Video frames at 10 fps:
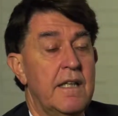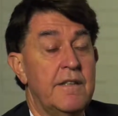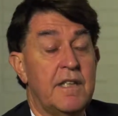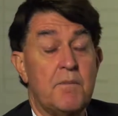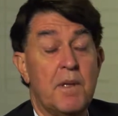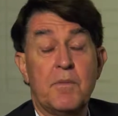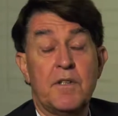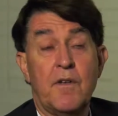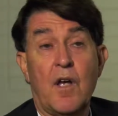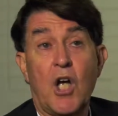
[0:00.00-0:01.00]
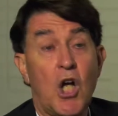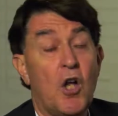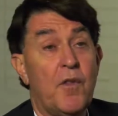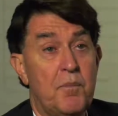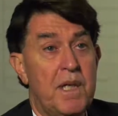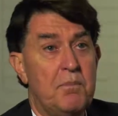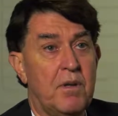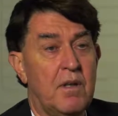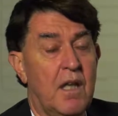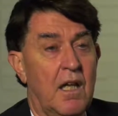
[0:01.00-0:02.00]
It's a commitment to the, all the
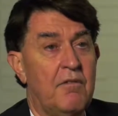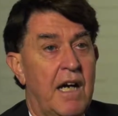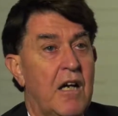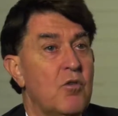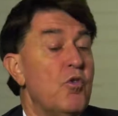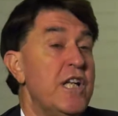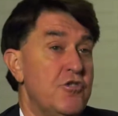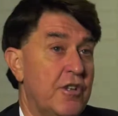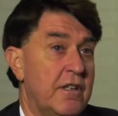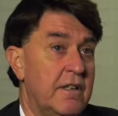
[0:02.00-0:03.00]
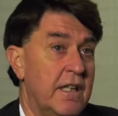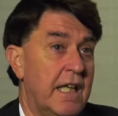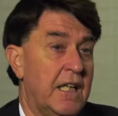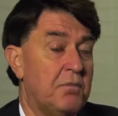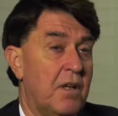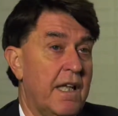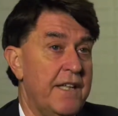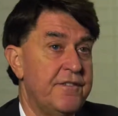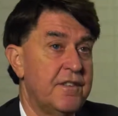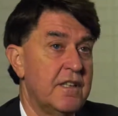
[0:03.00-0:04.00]
people of our region at a
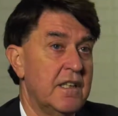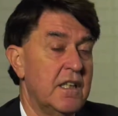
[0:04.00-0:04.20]
place